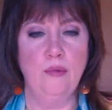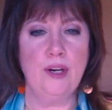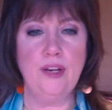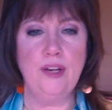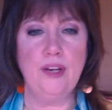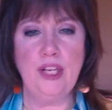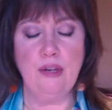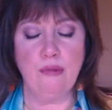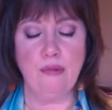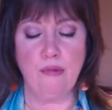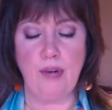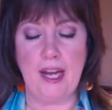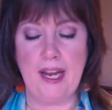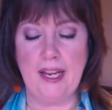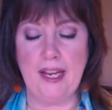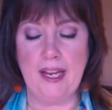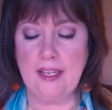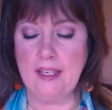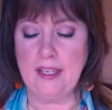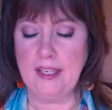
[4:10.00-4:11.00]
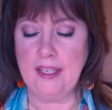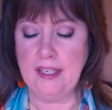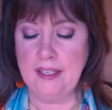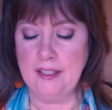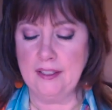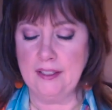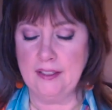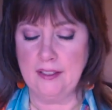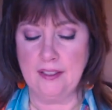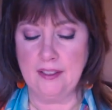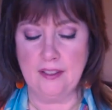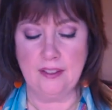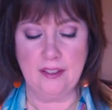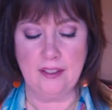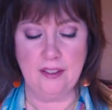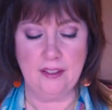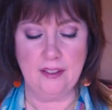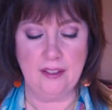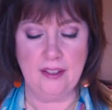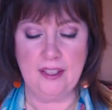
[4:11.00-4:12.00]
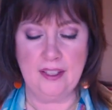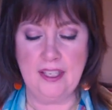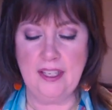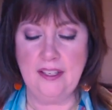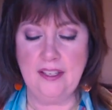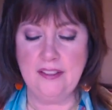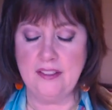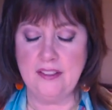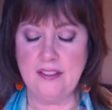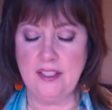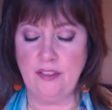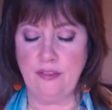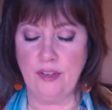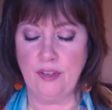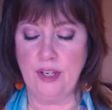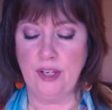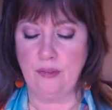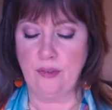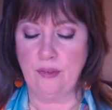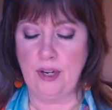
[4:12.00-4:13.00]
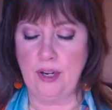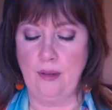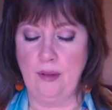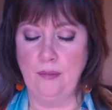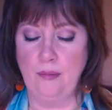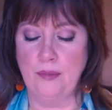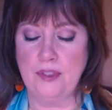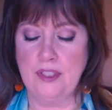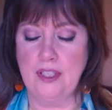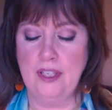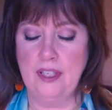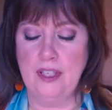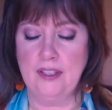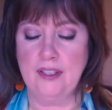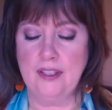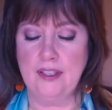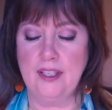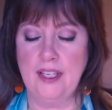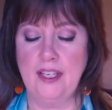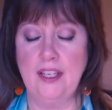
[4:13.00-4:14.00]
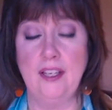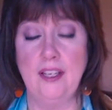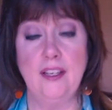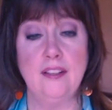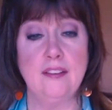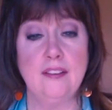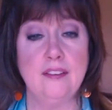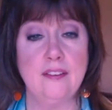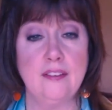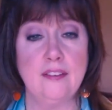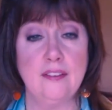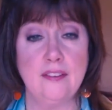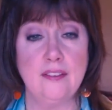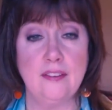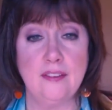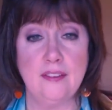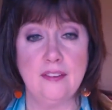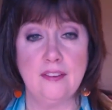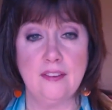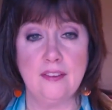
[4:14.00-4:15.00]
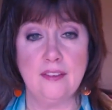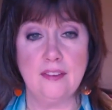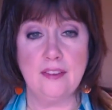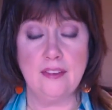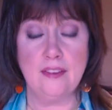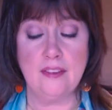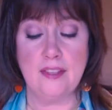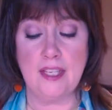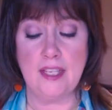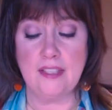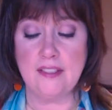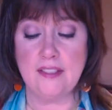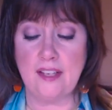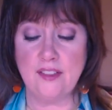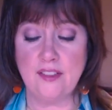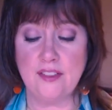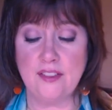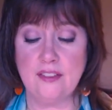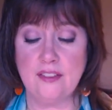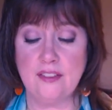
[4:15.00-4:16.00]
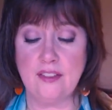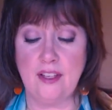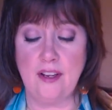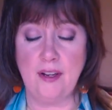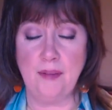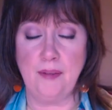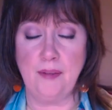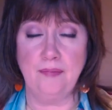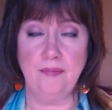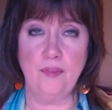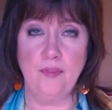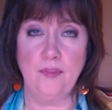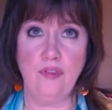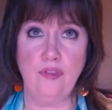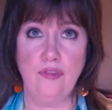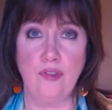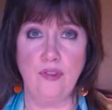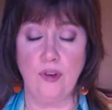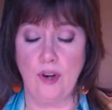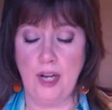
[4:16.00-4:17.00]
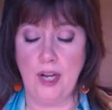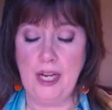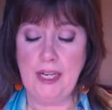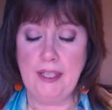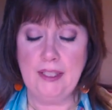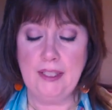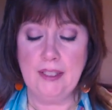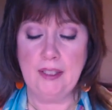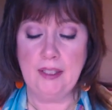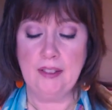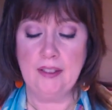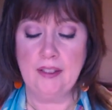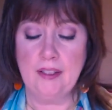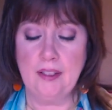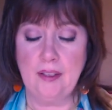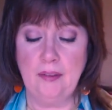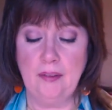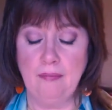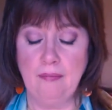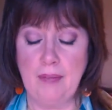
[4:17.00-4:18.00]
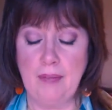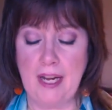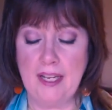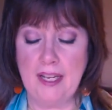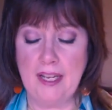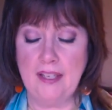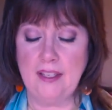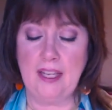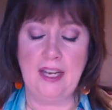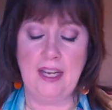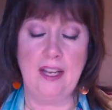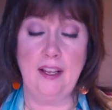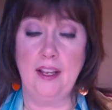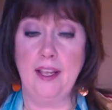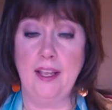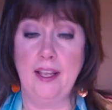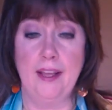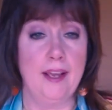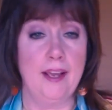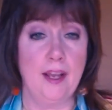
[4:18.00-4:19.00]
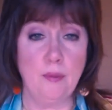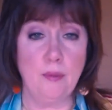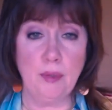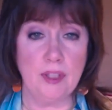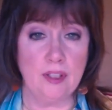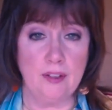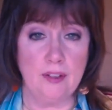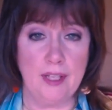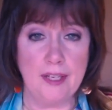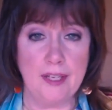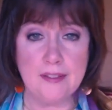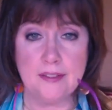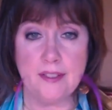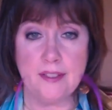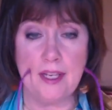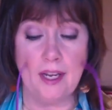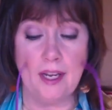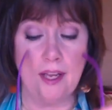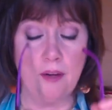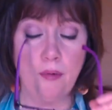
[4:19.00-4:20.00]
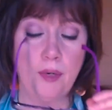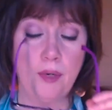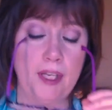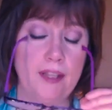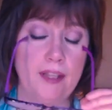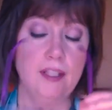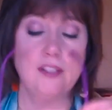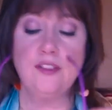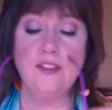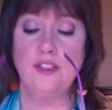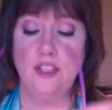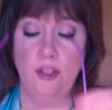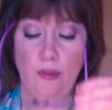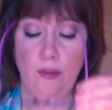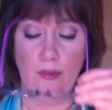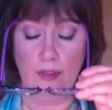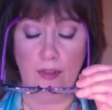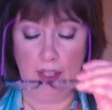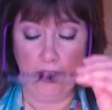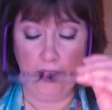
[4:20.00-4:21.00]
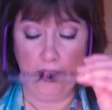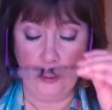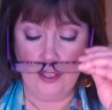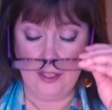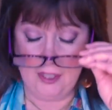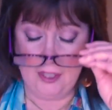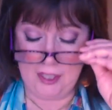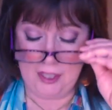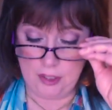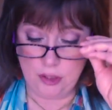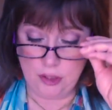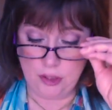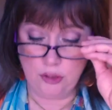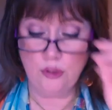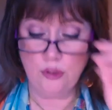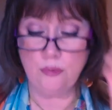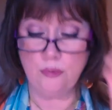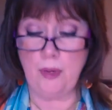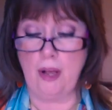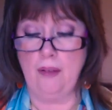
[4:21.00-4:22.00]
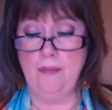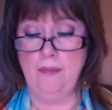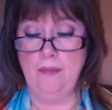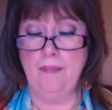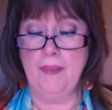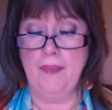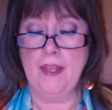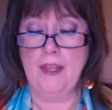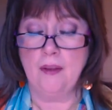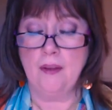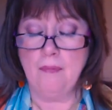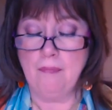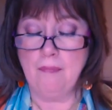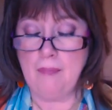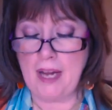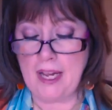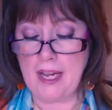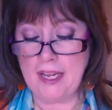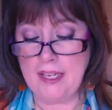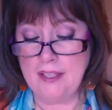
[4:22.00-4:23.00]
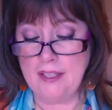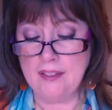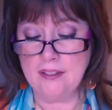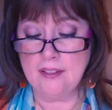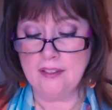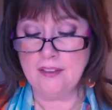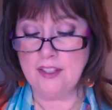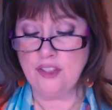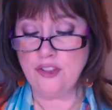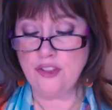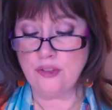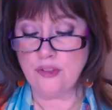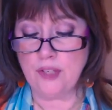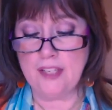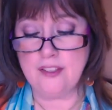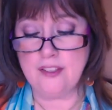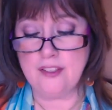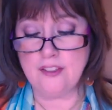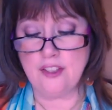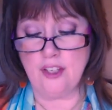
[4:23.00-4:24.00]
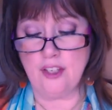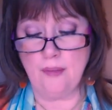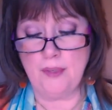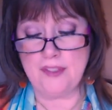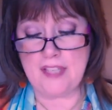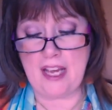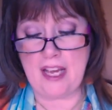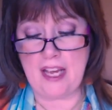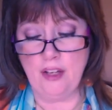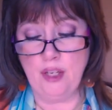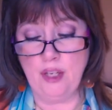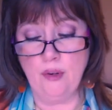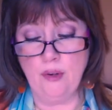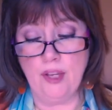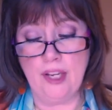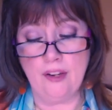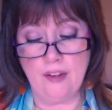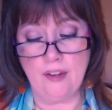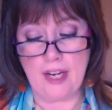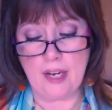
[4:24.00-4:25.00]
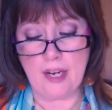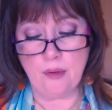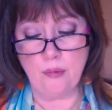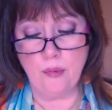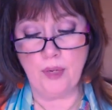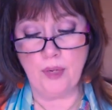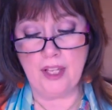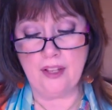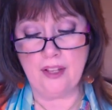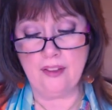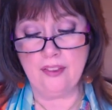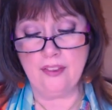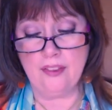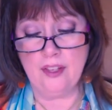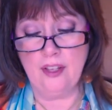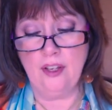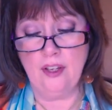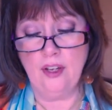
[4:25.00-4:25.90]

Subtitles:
you rank in these different realms. They test for mind, and again, I got to put the glasses on. I got to read this to you, and it's too small. Mind, this trait determines how you interact with